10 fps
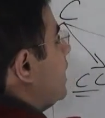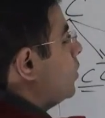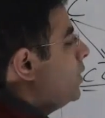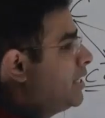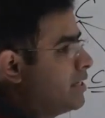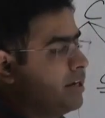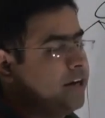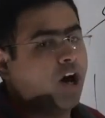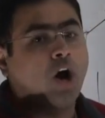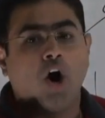be
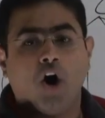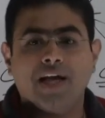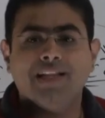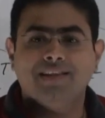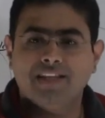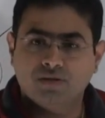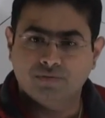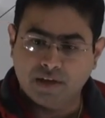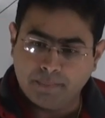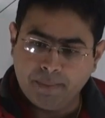regulated. Now how can this
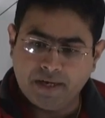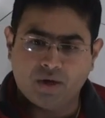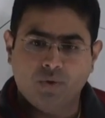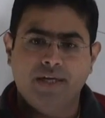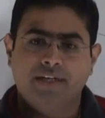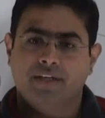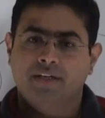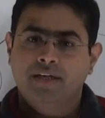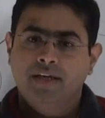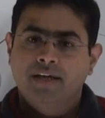web be
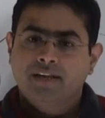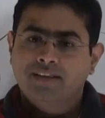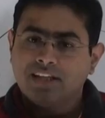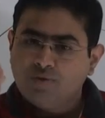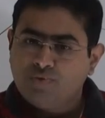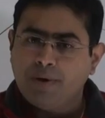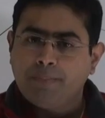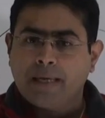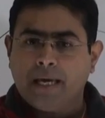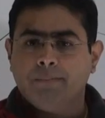regulated? This
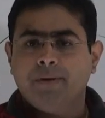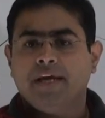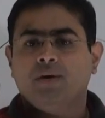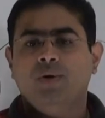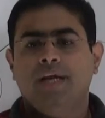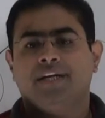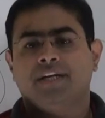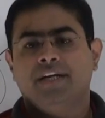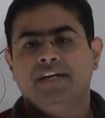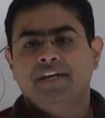web can be
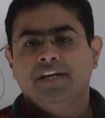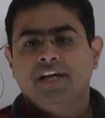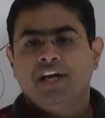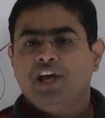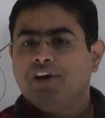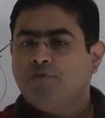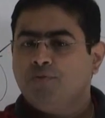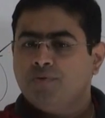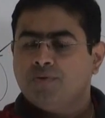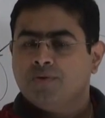regulated
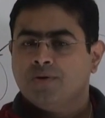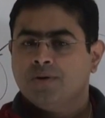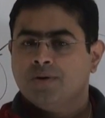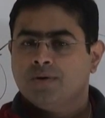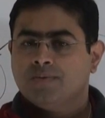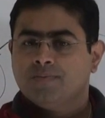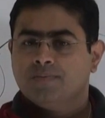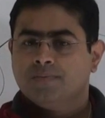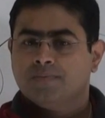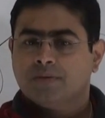if
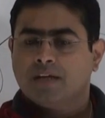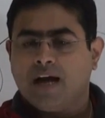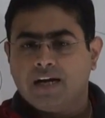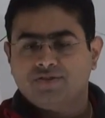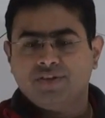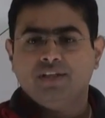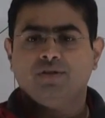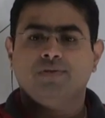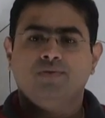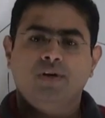the countries
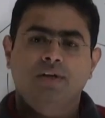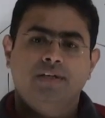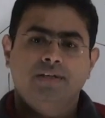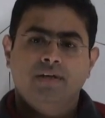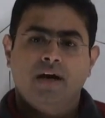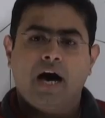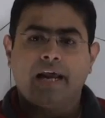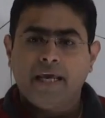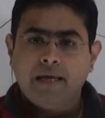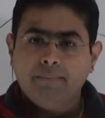of the world
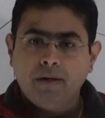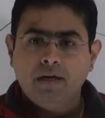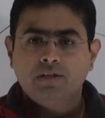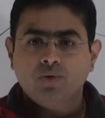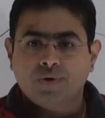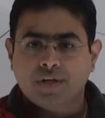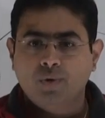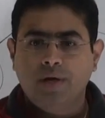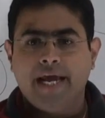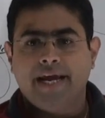are able to
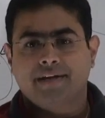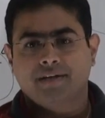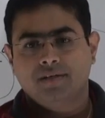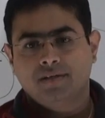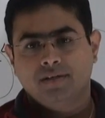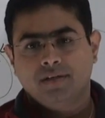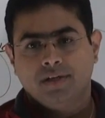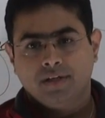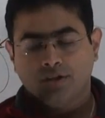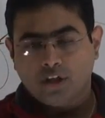regulate
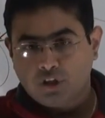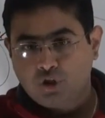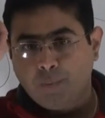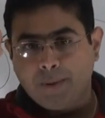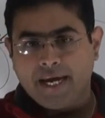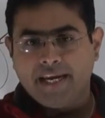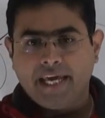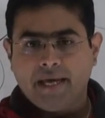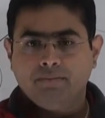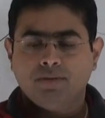the domain
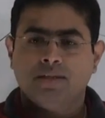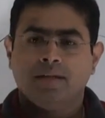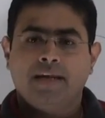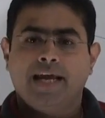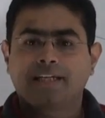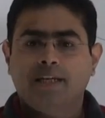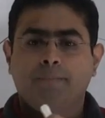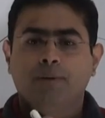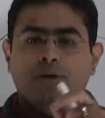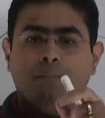names like
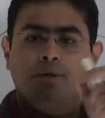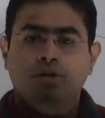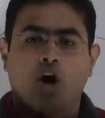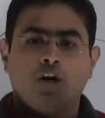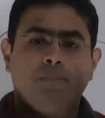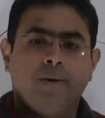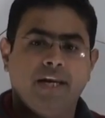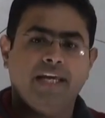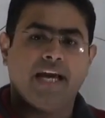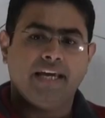
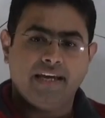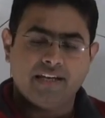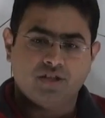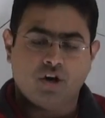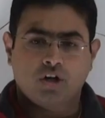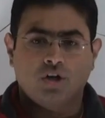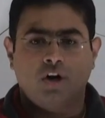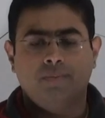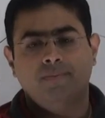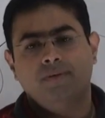
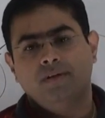www.brainyias.com.